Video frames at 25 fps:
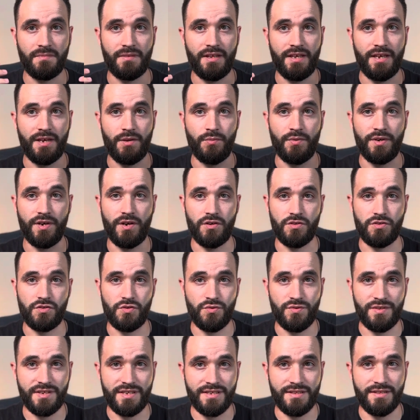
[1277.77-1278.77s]
and we
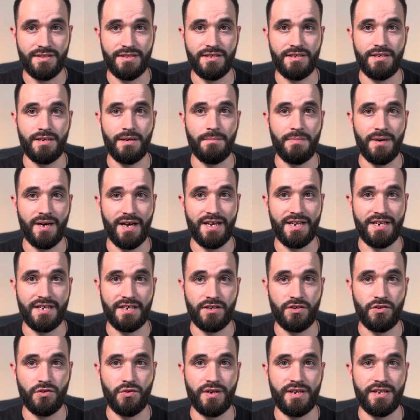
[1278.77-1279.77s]
also need the abiding
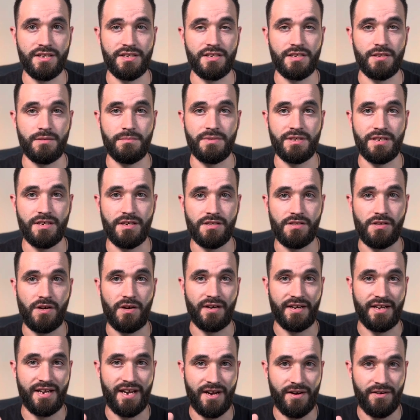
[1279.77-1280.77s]
anointing, because
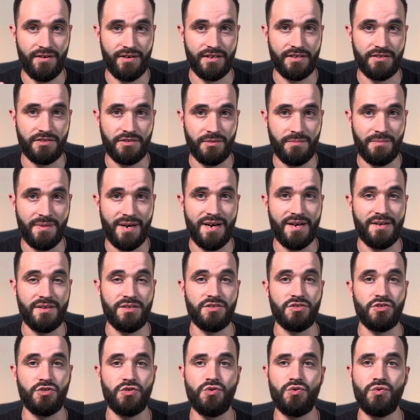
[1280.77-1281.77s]
our character
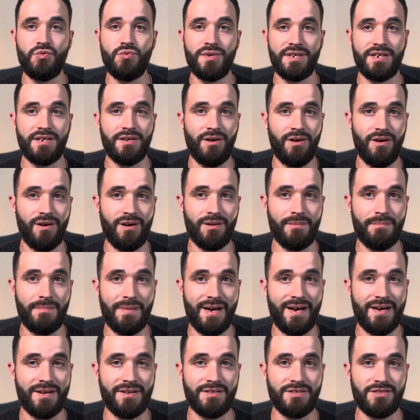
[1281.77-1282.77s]
matters, who we are
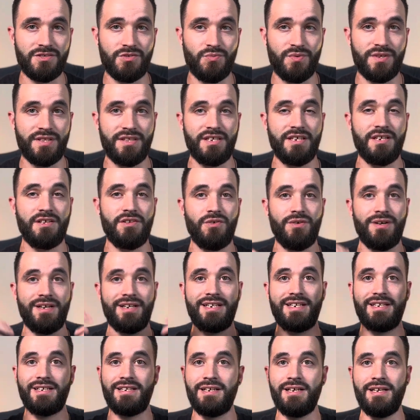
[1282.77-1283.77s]
matters. When the
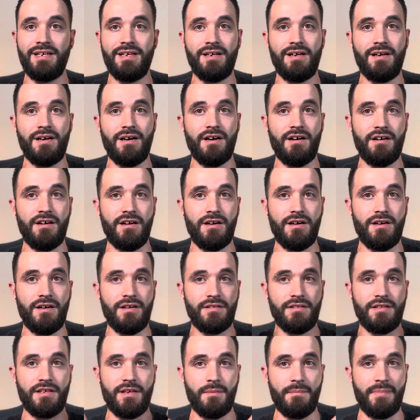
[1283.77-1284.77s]
anointing, the
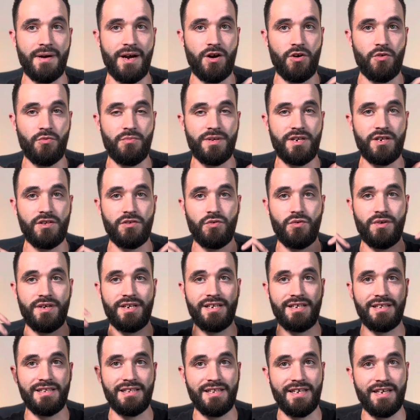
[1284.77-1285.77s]
empowerment
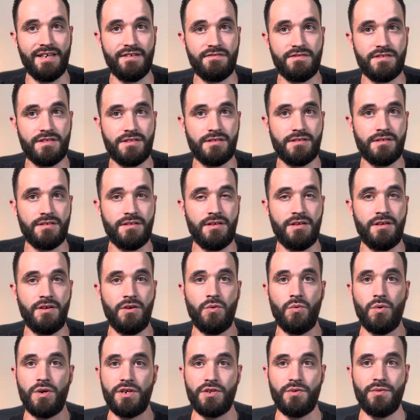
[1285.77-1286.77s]
anointing lifts,
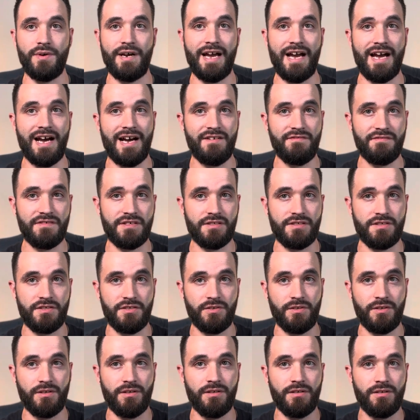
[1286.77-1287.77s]
what you have is
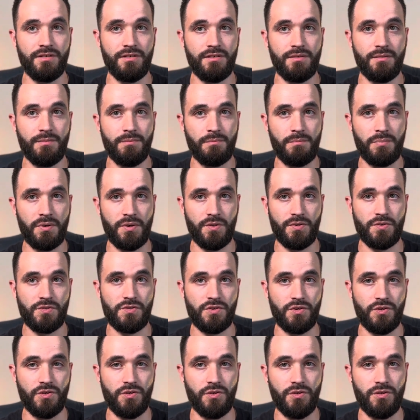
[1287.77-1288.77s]
your
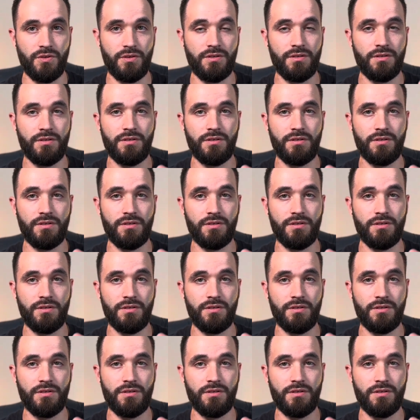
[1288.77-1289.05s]
personal